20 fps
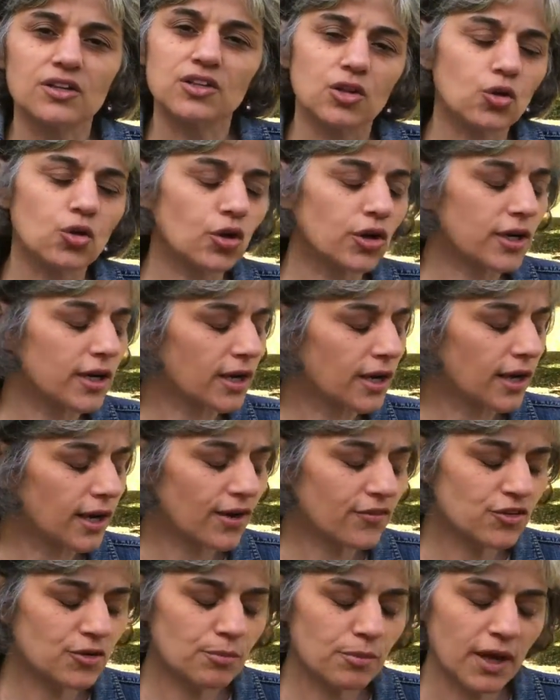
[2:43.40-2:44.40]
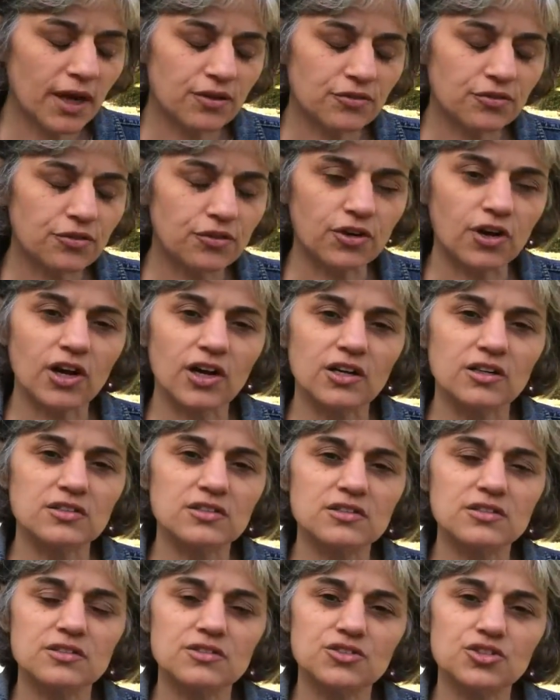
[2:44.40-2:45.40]
The Lord never meant for
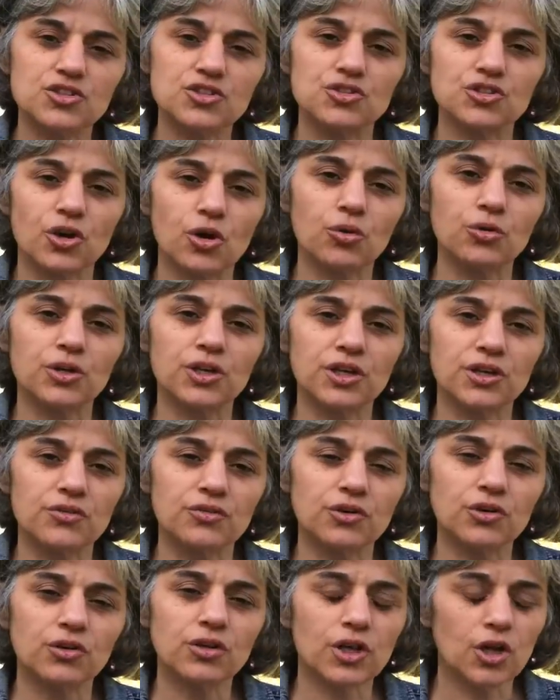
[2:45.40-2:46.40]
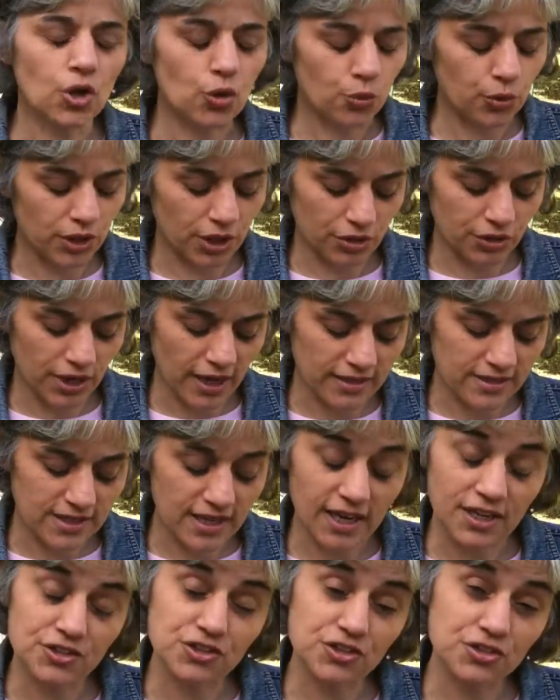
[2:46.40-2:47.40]
us to know evil. We are not
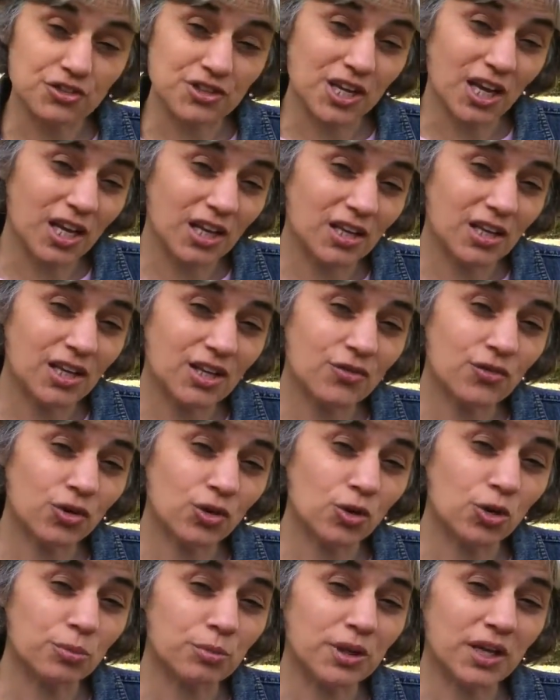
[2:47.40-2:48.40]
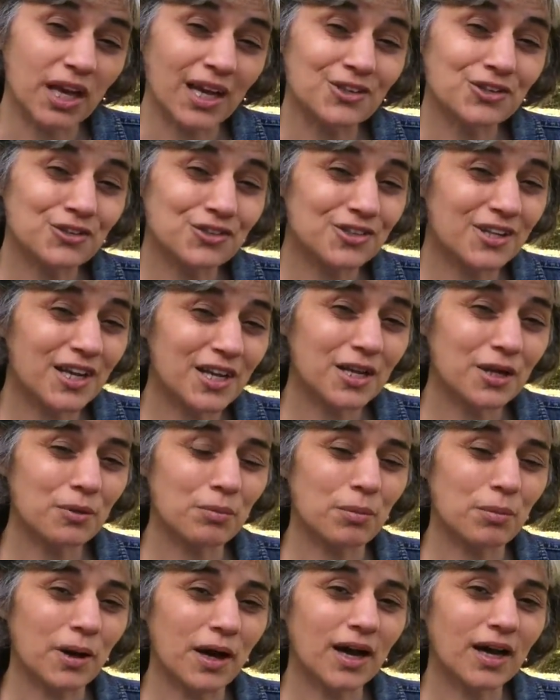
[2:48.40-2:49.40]
to entertain evil or be entertained
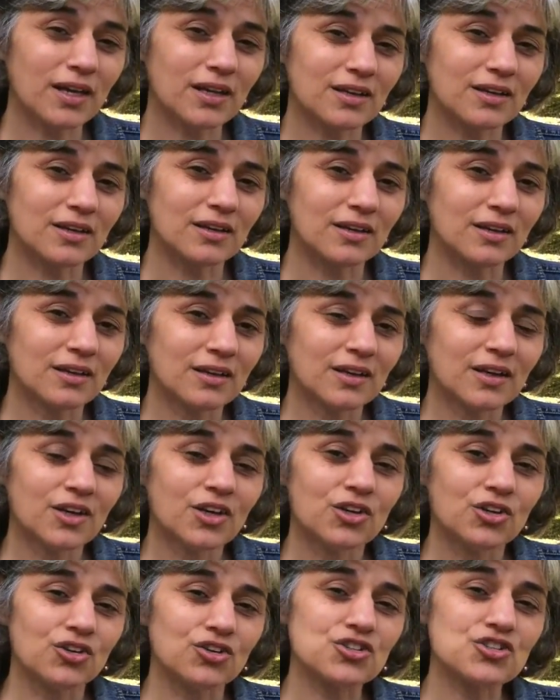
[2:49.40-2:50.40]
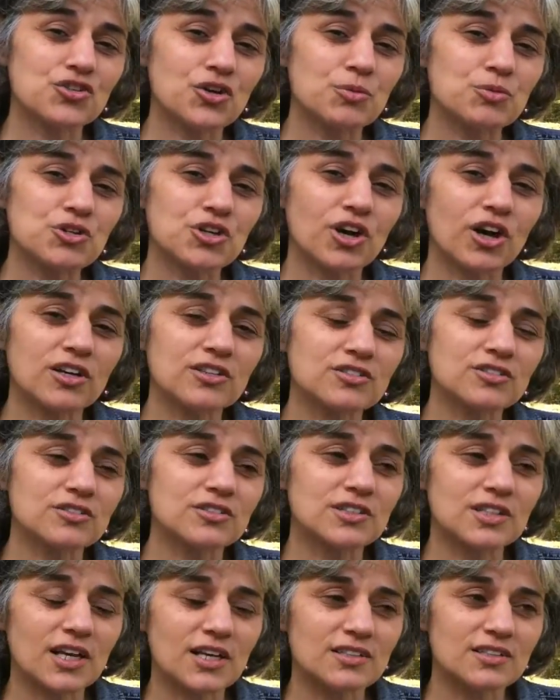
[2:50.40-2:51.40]
by it. You know, scripture also
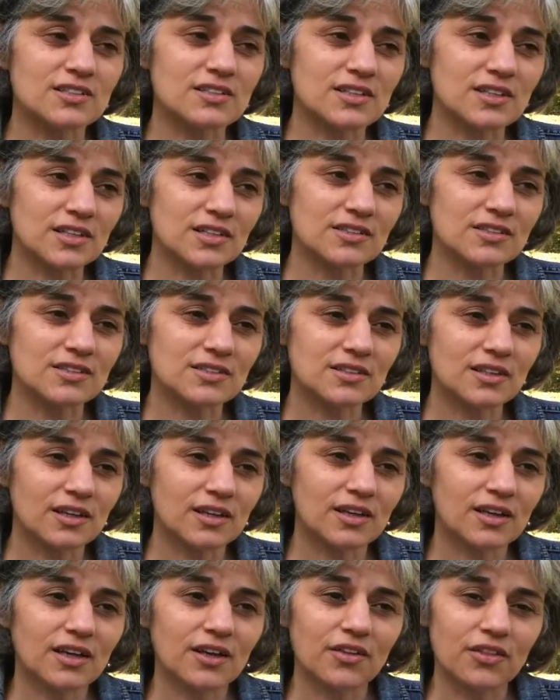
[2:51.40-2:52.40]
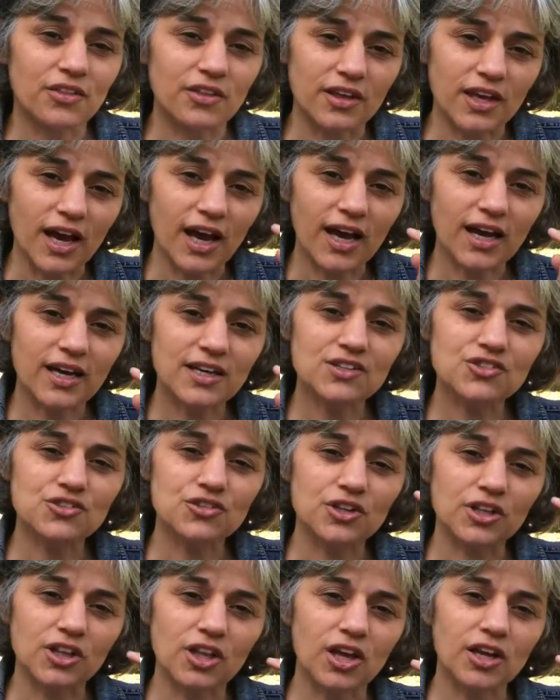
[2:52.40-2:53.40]
says this: the eyes are
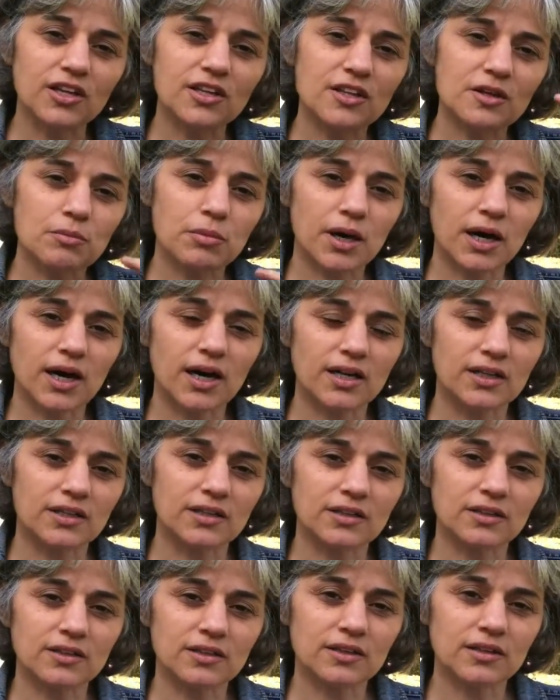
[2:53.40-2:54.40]
the light of the body.